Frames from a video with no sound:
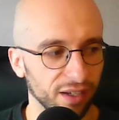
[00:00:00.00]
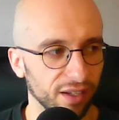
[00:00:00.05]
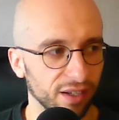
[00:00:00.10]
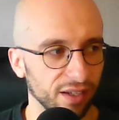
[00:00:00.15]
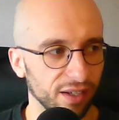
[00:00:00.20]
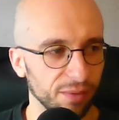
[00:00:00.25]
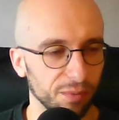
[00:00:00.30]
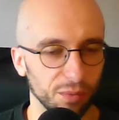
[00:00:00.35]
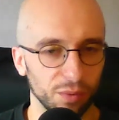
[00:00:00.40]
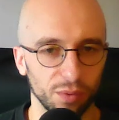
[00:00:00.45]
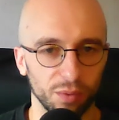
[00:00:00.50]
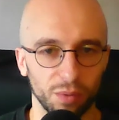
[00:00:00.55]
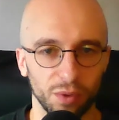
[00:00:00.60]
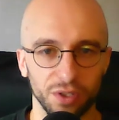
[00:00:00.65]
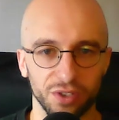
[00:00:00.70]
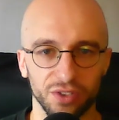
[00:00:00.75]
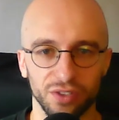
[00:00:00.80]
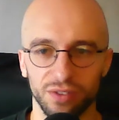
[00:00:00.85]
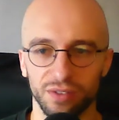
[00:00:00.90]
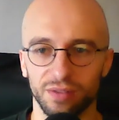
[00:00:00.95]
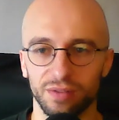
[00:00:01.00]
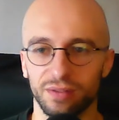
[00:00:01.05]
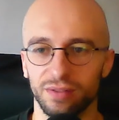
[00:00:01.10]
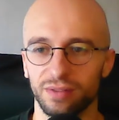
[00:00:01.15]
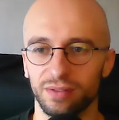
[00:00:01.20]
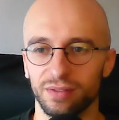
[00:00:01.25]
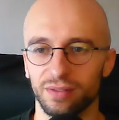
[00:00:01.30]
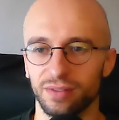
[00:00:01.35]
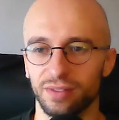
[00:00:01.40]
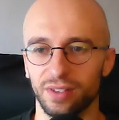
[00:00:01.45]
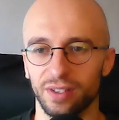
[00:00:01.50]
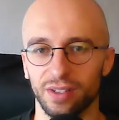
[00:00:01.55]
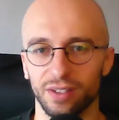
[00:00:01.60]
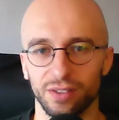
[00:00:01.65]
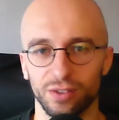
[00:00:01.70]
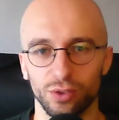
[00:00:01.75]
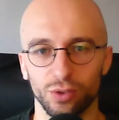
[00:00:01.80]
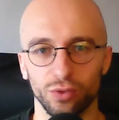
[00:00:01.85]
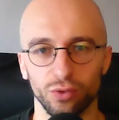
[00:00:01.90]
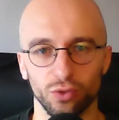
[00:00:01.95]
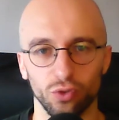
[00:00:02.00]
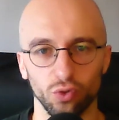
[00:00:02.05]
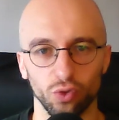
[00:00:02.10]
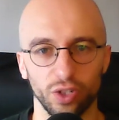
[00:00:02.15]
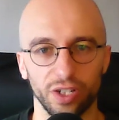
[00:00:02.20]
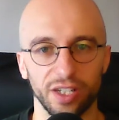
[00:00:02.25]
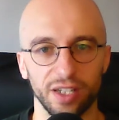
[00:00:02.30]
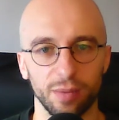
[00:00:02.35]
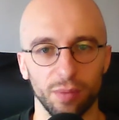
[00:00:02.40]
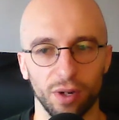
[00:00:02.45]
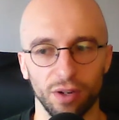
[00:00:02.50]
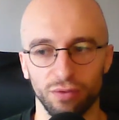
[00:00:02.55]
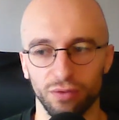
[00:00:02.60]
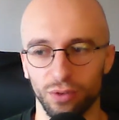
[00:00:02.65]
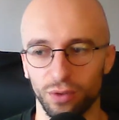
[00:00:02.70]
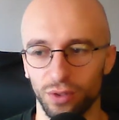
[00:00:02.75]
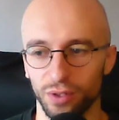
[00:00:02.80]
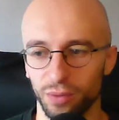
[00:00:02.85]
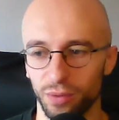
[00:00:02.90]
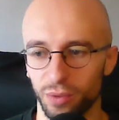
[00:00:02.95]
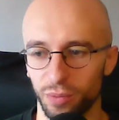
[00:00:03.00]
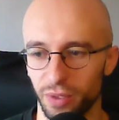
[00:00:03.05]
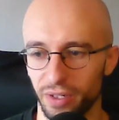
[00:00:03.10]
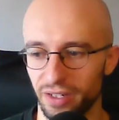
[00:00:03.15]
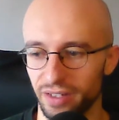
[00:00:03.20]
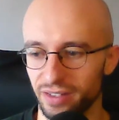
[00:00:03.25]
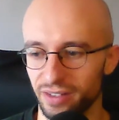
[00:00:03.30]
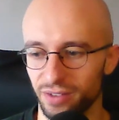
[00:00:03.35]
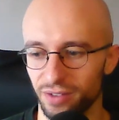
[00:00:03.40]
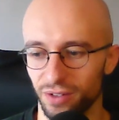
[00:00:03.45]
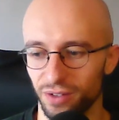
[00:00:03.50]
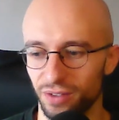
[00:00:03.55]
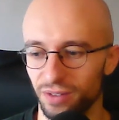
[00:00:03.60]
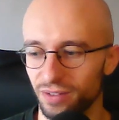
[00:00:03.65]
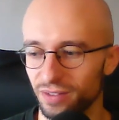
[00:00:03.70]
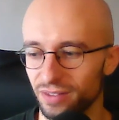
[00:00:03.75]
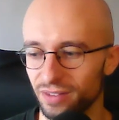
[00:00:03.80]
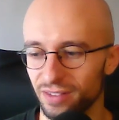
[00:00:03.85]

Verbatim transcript: it w- wasn't the sort of dream I thought it would be. It's not.